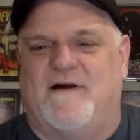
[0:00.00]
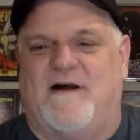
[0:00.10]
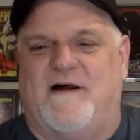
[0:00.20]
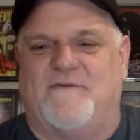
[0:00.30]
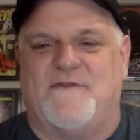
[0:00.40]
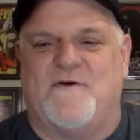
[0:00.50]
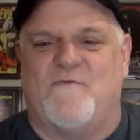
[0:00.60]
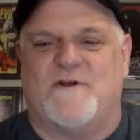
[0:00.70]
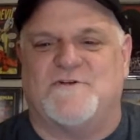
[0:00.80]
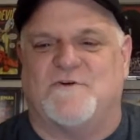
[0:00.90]
the
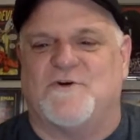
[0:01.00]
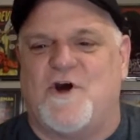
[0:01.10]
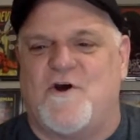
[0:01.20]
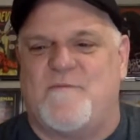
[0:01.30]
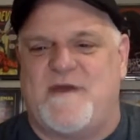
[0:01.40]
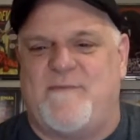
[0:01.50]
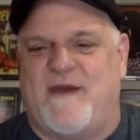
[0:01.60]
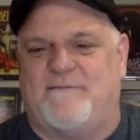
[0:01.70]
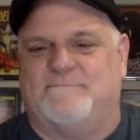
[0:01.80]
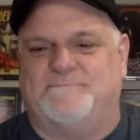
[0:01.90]
original Kirby,
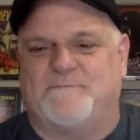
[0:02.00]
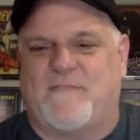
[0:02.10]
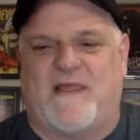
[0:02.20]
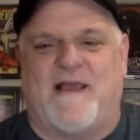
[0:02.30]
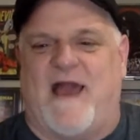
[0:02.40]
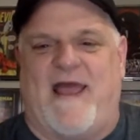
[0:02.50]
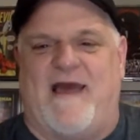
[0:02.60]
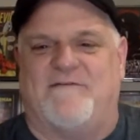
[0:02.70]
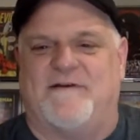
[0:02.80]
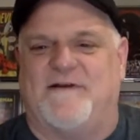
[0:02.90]
man. Gotta
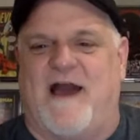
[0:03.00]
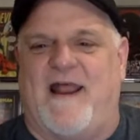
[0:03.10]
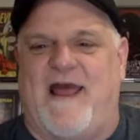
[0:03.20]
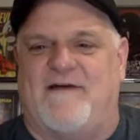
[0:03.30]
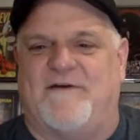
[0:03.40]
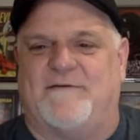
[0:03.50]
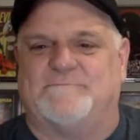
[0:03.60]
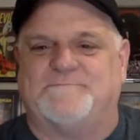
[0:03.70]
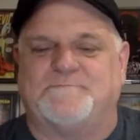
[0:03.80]
have it. Gotta have it.